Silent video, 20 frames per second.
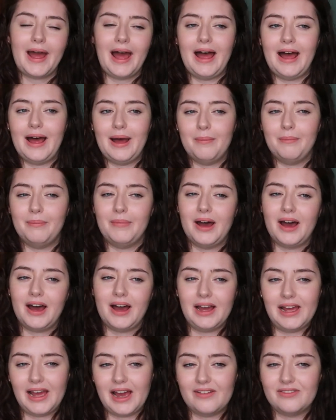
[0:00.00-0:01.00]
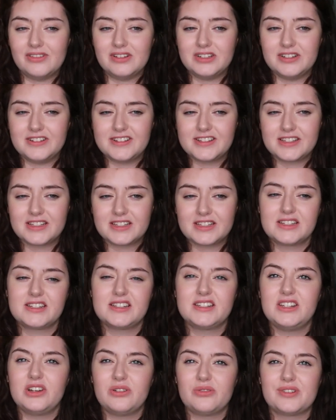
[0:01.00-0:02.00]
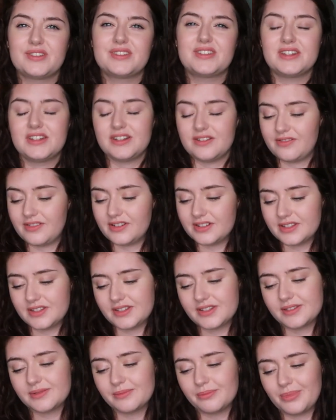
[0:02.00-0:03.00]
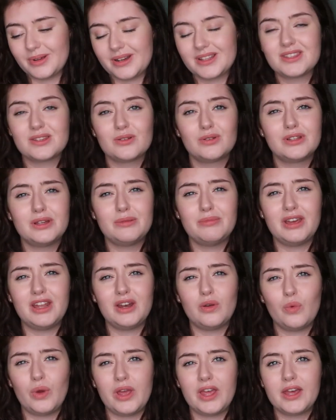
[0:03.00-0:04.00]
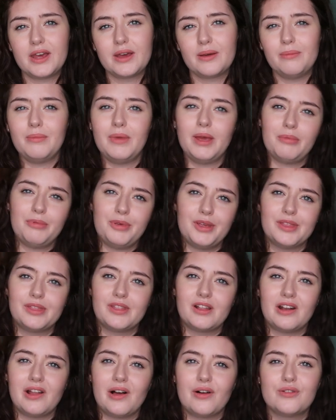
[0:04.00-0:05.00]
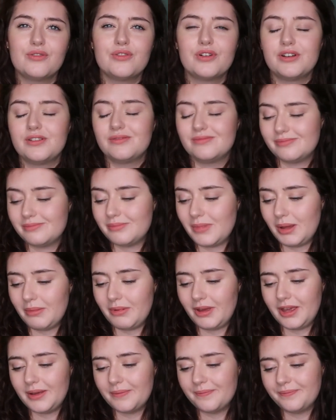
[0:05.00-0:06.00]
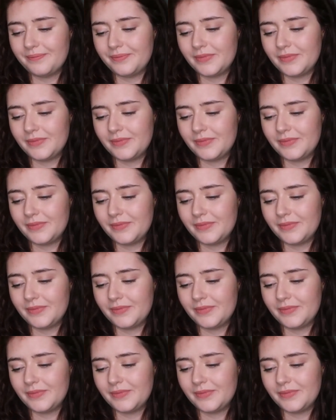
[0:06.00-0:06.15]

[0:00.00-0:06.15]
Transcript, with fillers: Um, I haven't noticed a difference, but it's only been a week. Maybe in the long run, maybe.